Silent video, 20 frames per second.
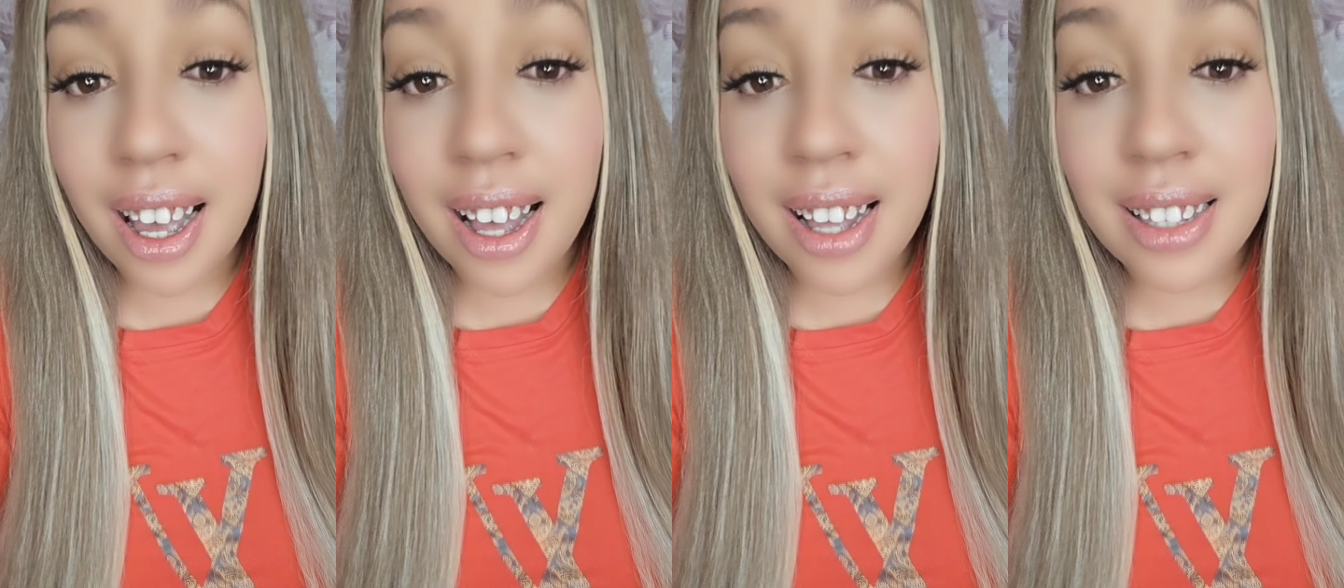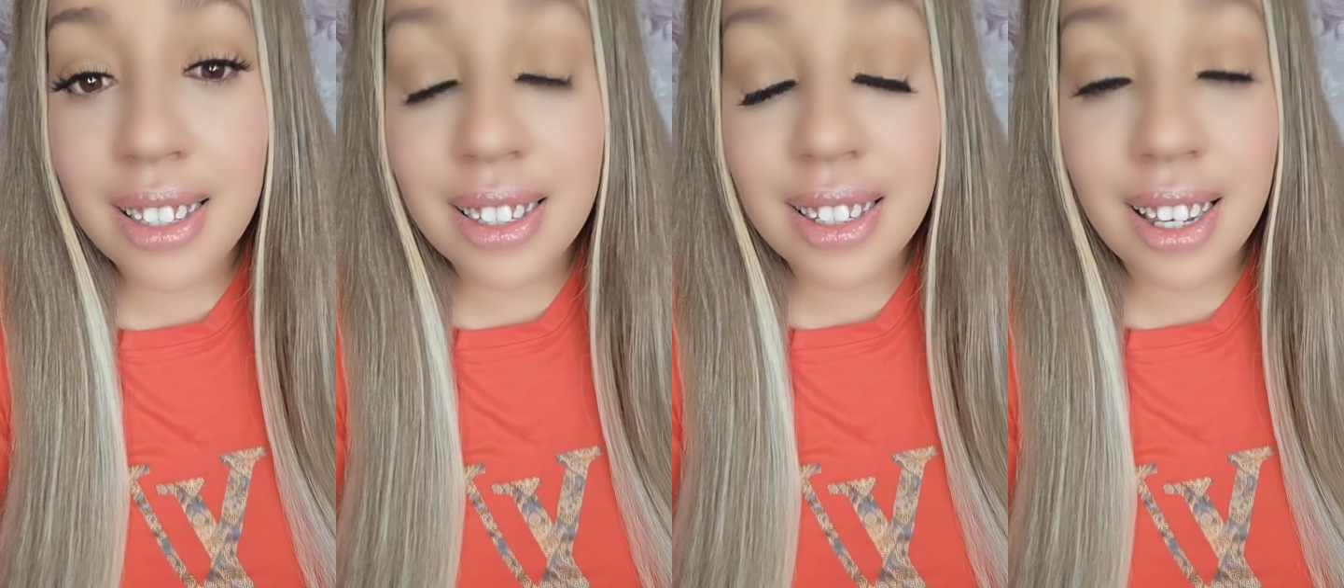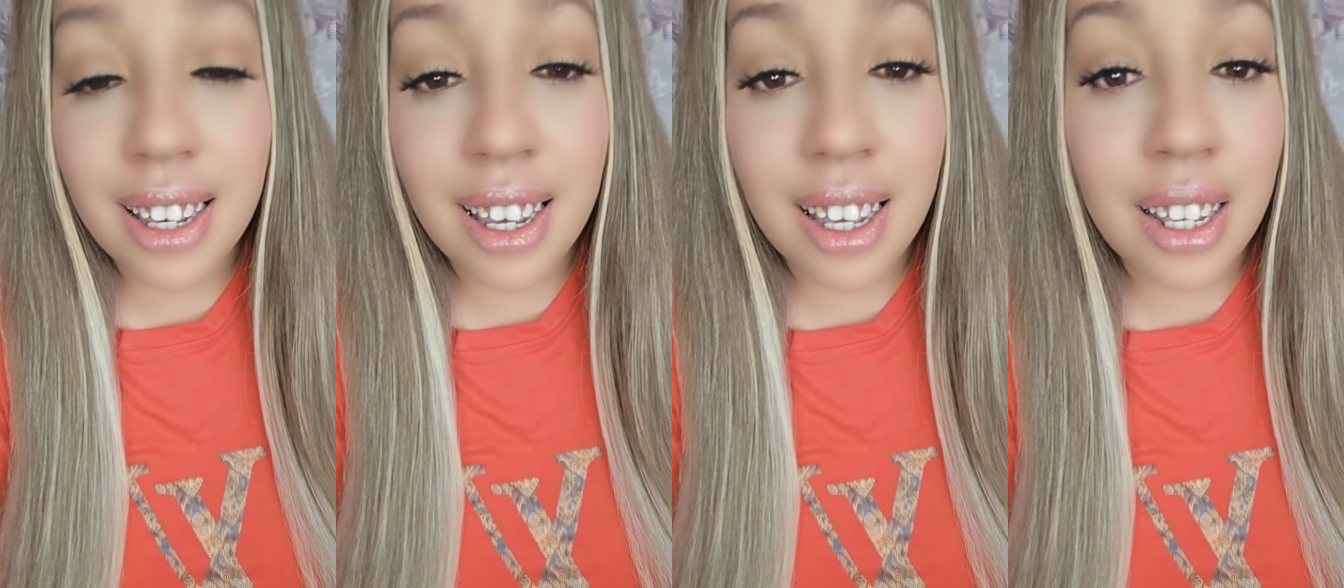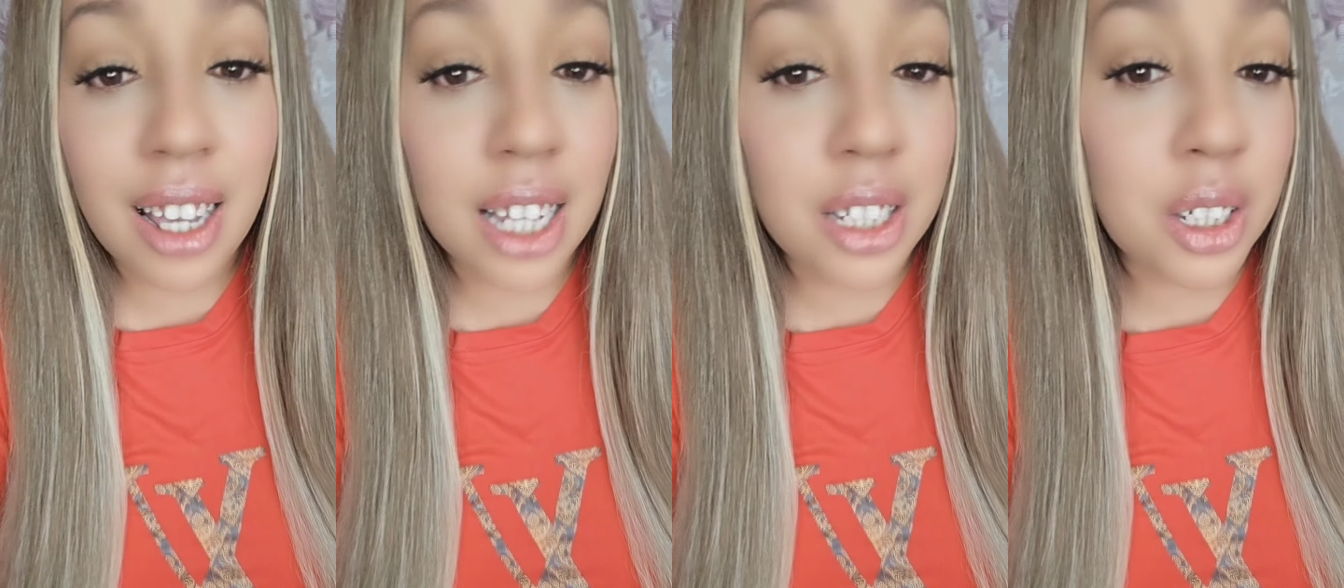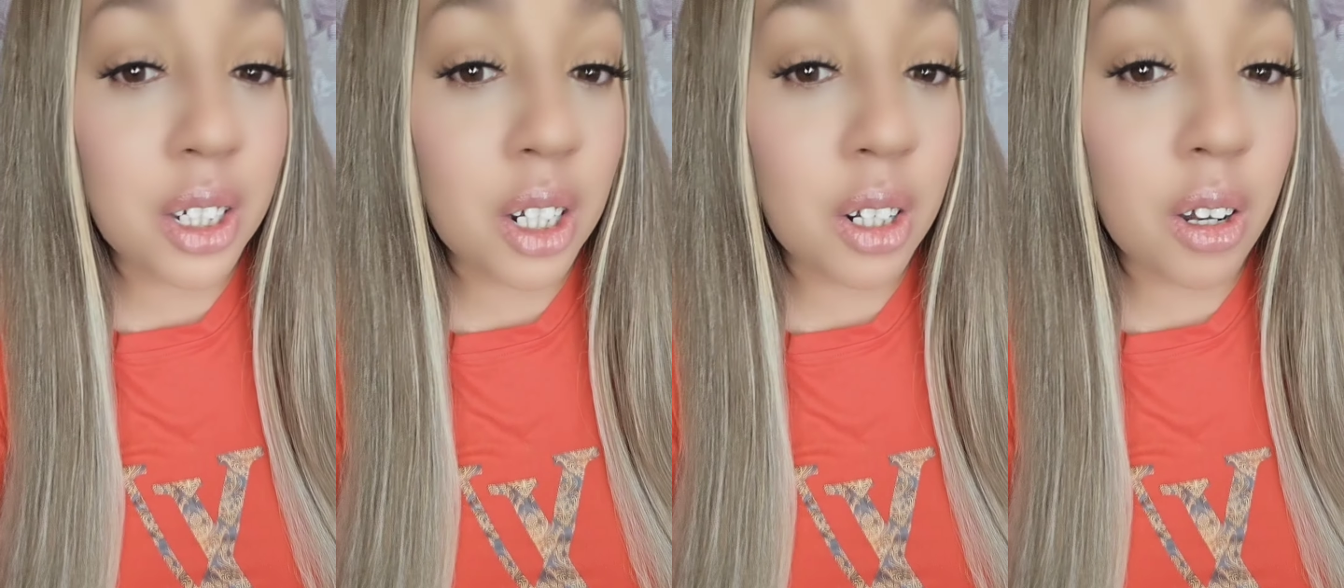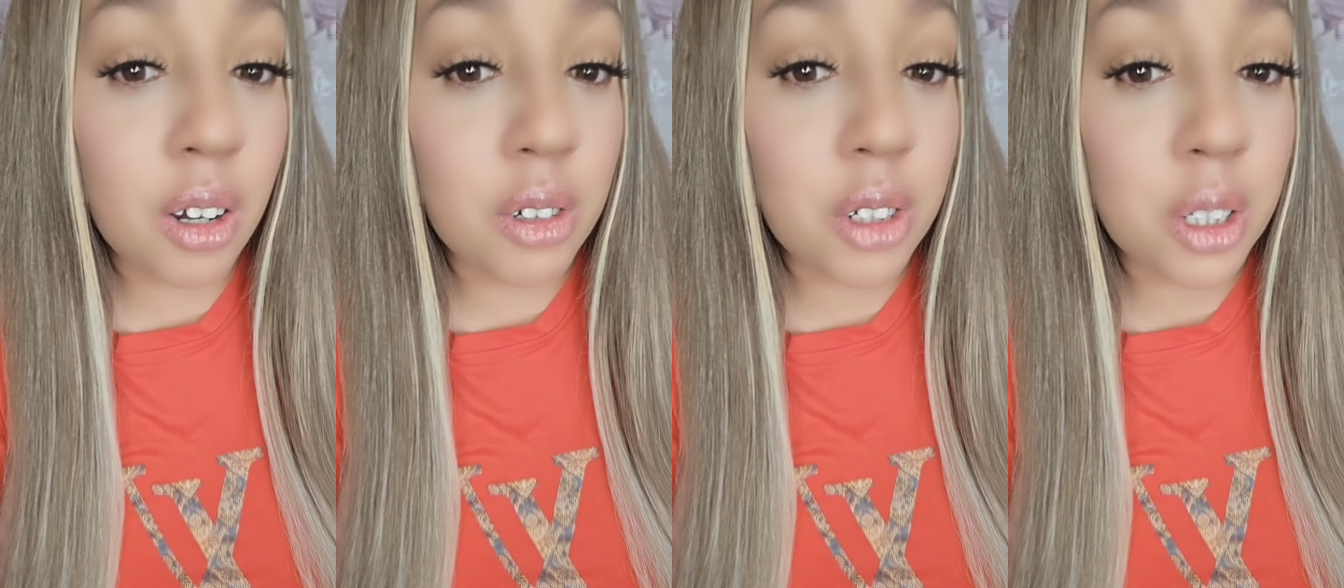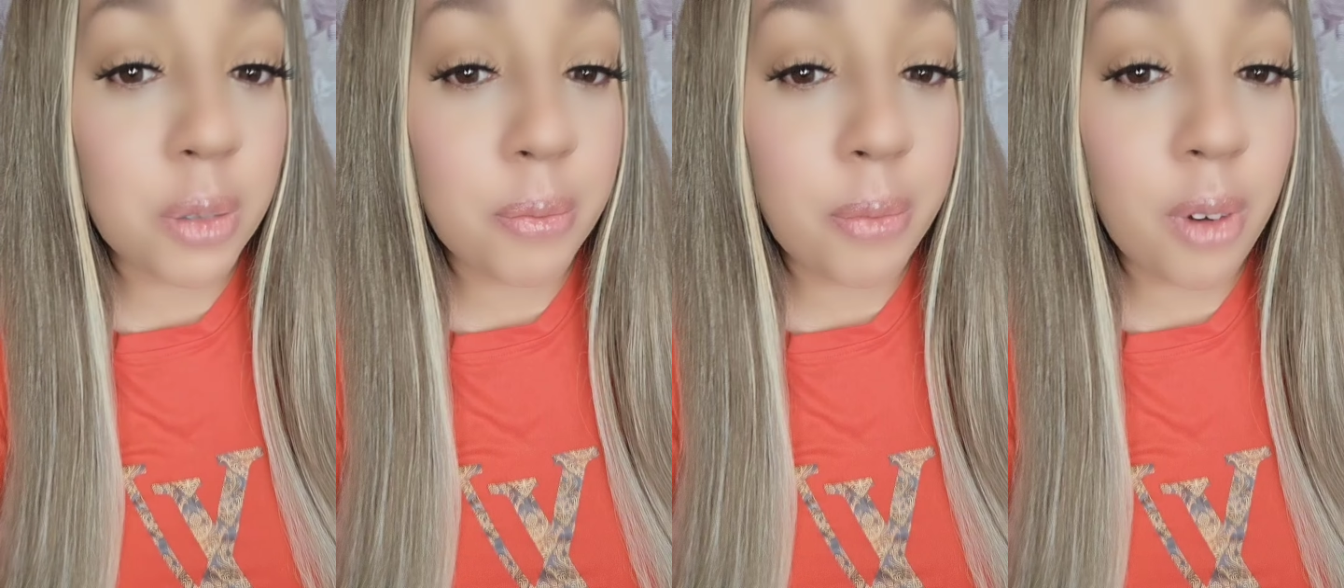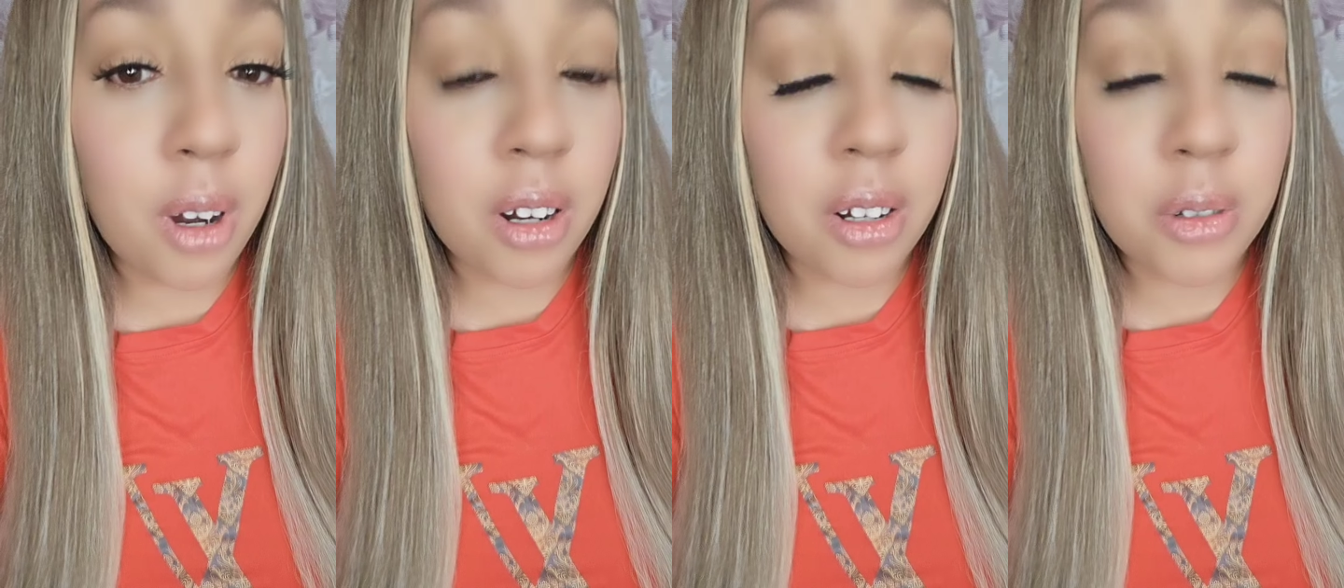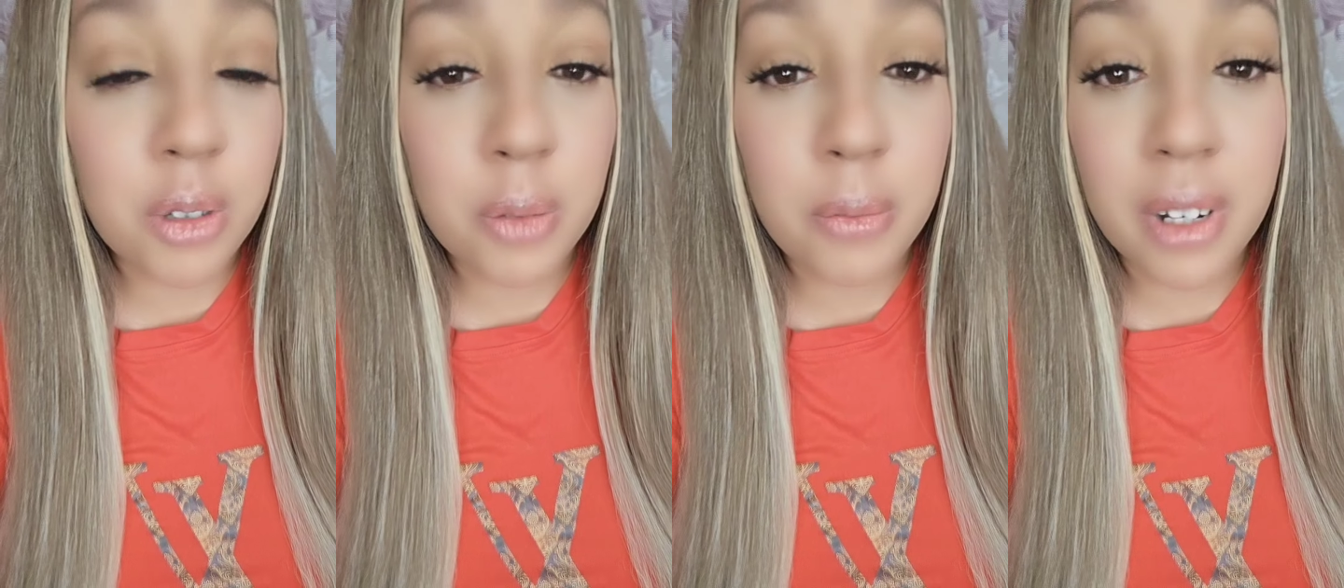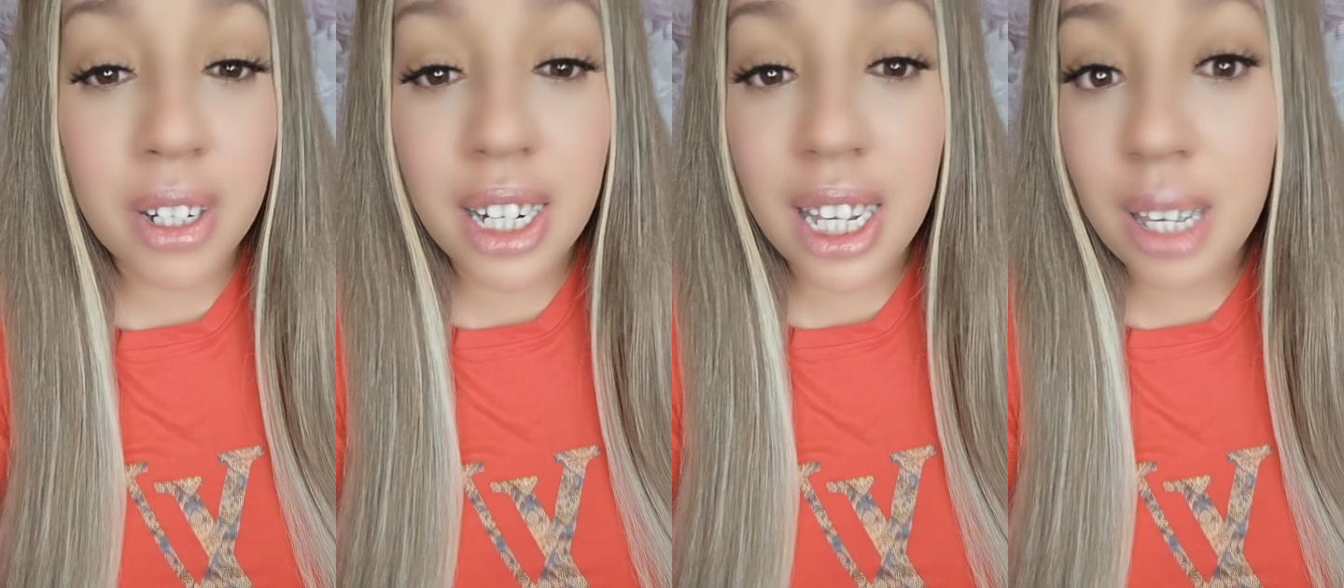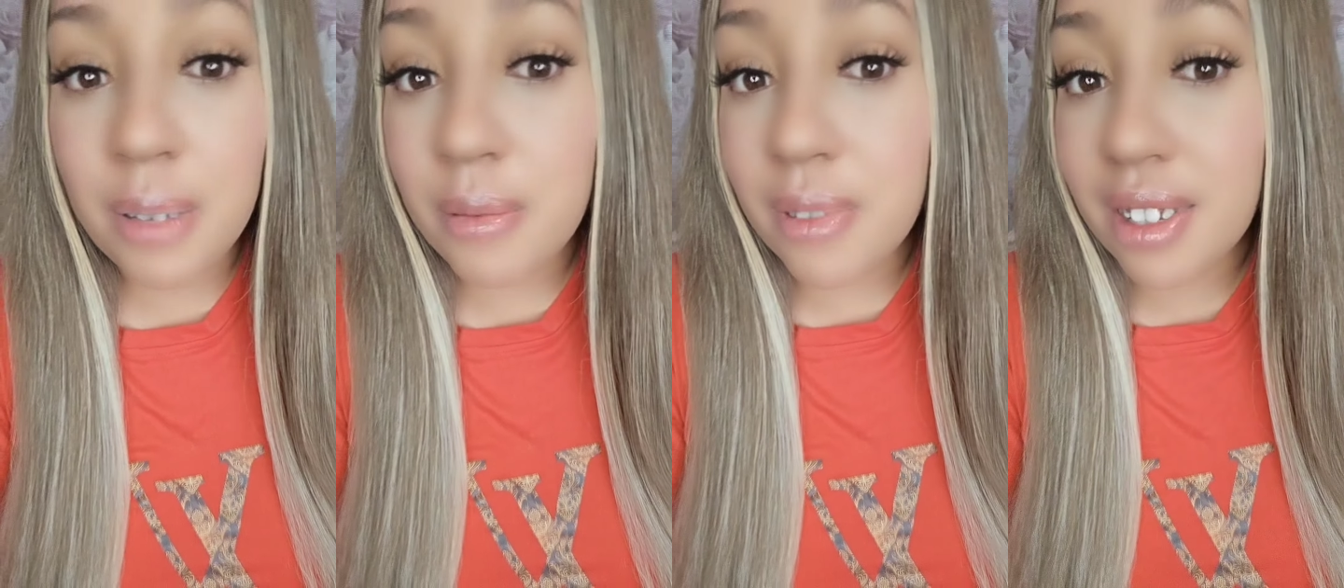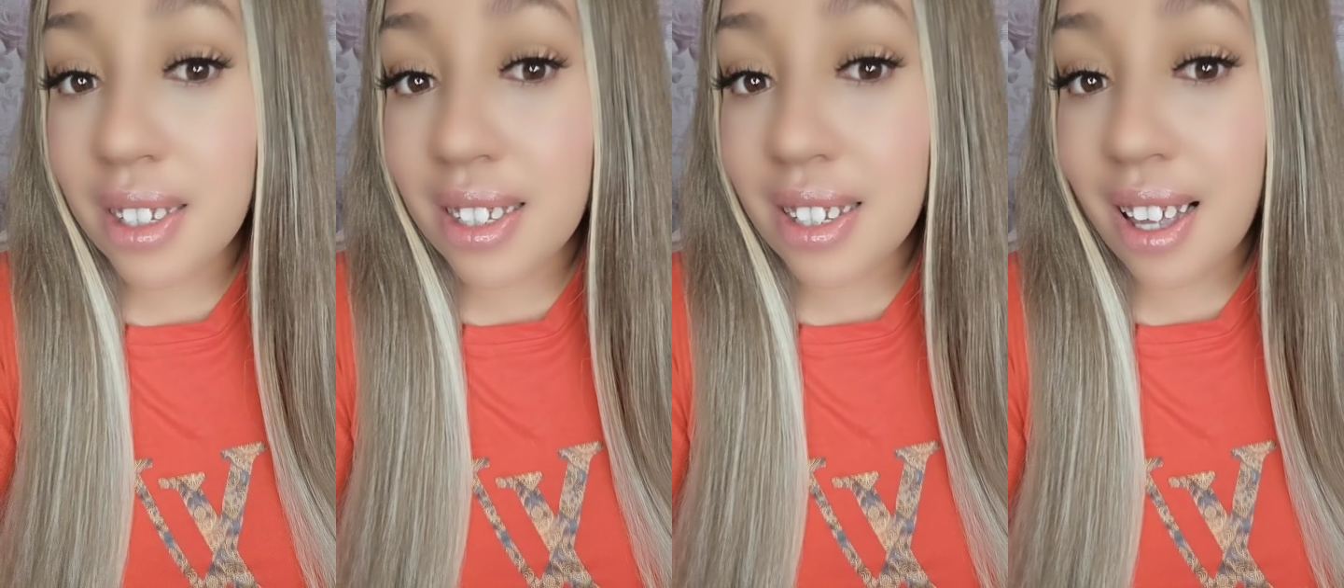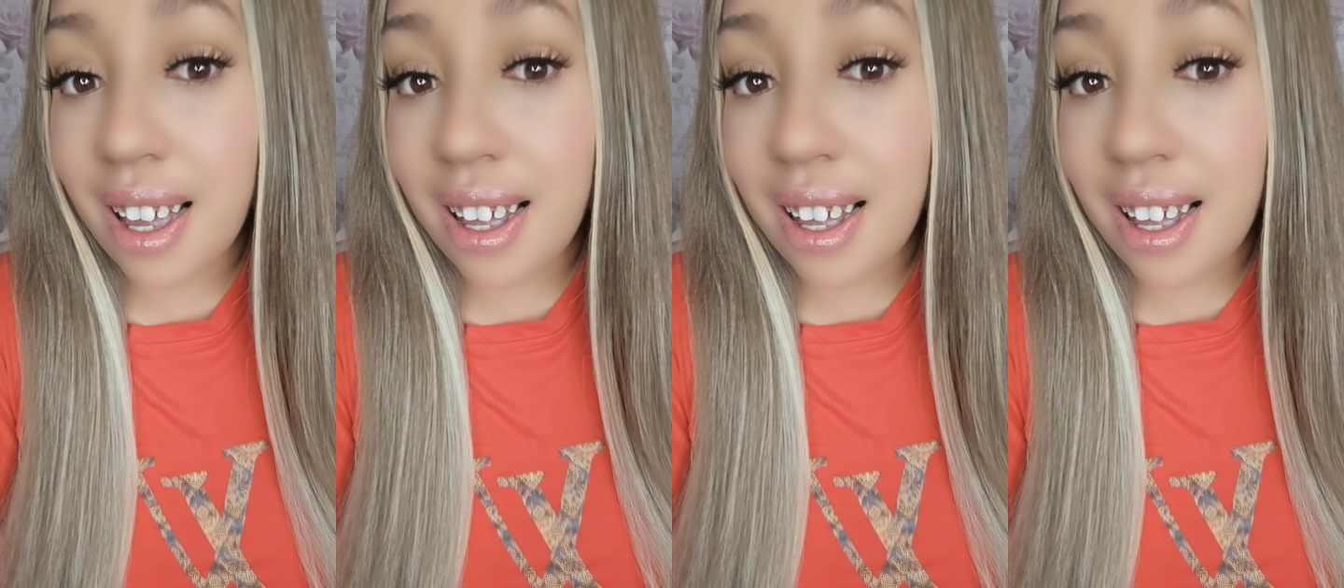And as you've got sparkle to my lips.